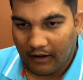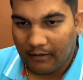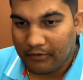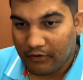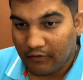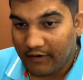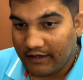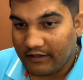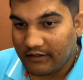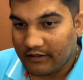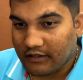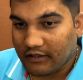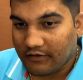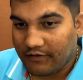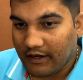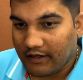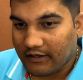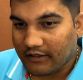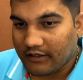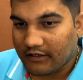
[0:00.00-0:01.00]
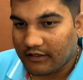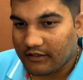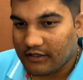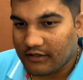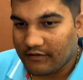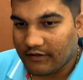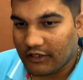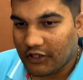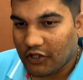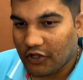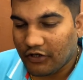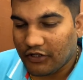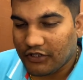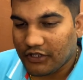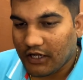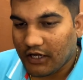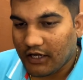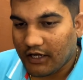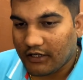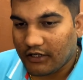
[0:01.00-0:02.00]
provided the fact that the seventh lord
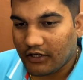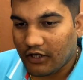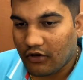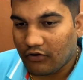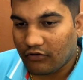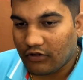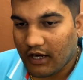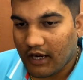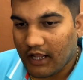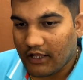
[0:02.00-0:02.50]
is connected to the